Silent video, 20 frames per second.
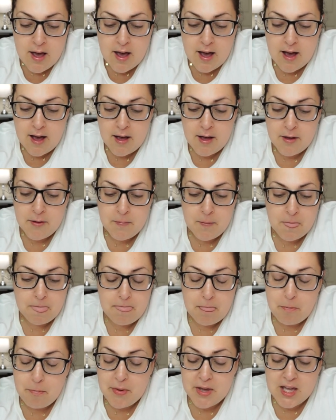
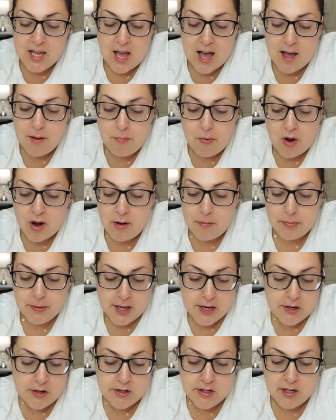But yeah, I brought a
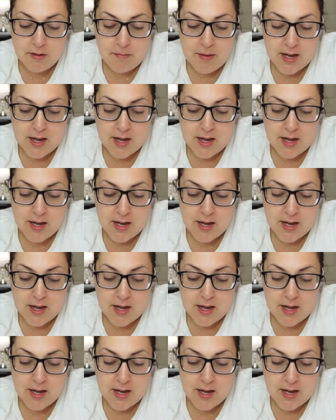blender to